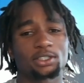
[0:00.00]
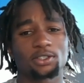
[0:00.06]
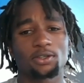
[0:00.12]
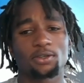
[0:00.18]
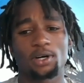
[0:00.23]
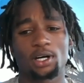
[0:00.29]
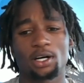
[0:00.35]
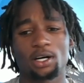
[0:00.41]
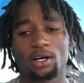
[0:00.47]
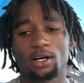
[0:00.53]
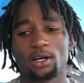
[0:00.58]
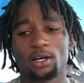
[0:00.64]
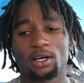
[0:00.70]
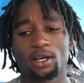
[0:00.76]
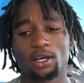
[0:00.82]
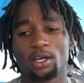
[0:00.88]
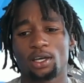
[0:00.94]
So,
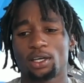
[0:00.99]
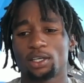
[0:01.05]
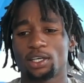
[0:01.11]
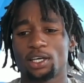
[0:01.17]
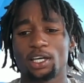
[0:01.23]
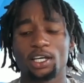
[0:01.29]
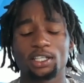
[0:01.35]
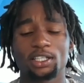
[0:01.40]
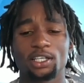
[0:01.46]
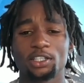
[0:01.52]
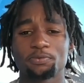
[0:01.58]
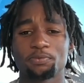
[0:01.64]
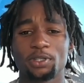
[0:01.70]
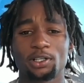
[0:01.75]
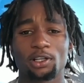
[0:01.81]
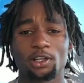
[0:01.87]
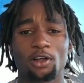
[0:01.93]
uh, yeah, it, has
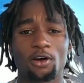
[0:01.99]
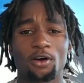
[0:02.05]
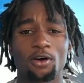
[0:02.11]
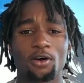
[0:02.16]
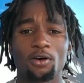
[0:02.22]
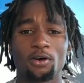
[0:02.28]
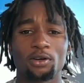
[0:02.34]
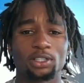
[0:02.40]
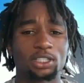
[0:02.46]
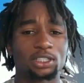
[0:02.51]
been a long.